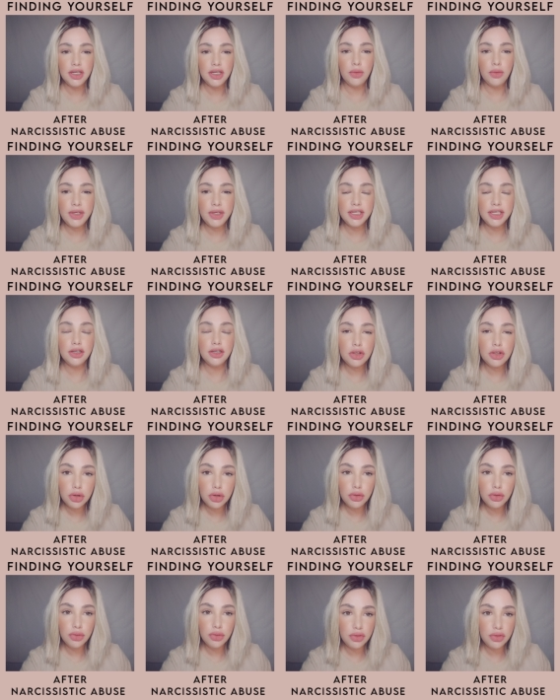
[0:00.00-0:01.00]
we
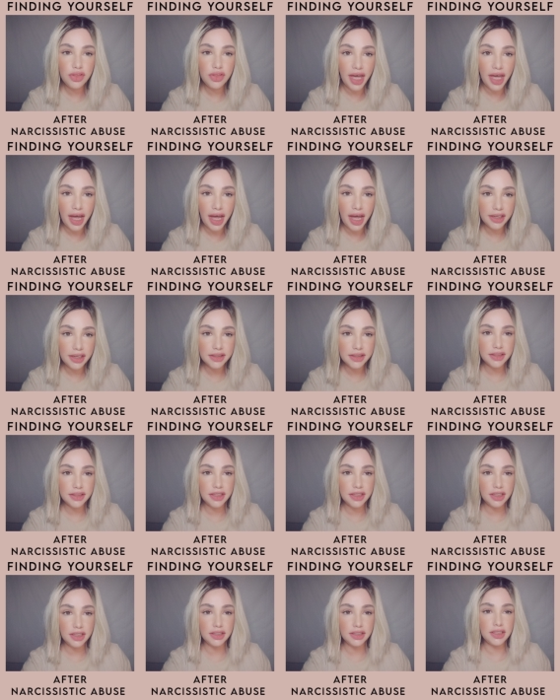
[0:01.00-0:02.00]
include that
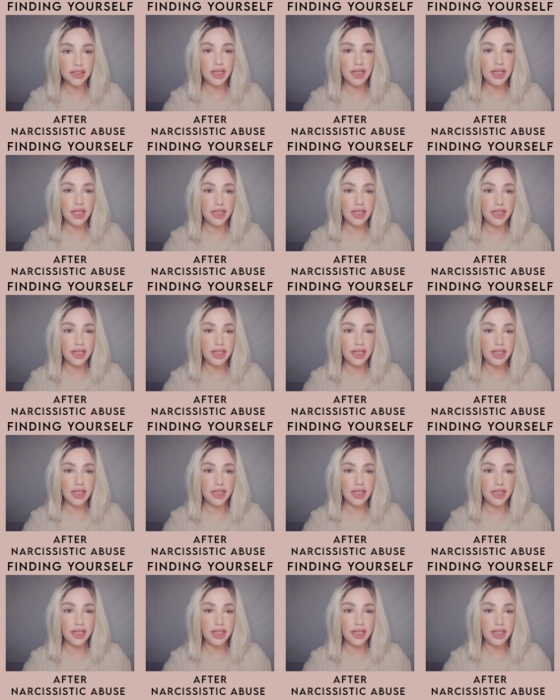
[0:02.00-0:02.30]
in,